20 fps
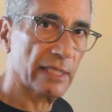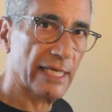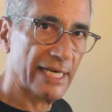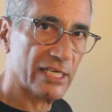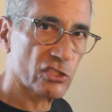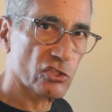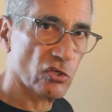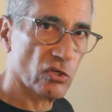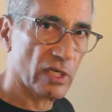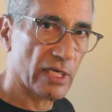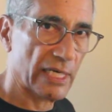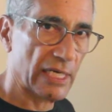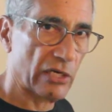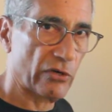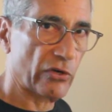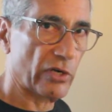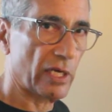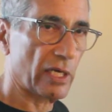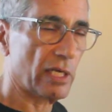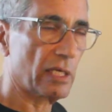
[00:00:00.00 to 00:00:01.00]
Nassau
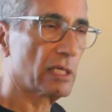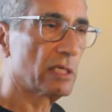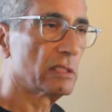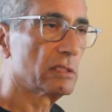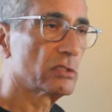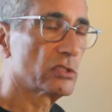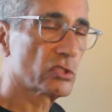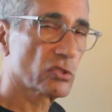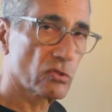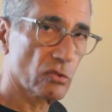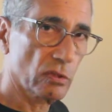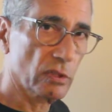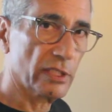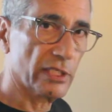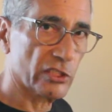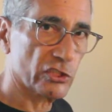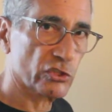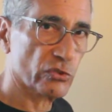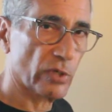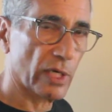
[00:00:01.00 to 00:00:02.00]
County school
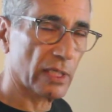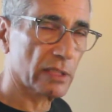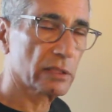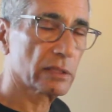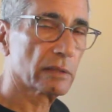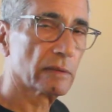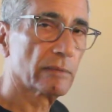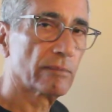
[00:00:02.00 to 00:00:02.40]
district,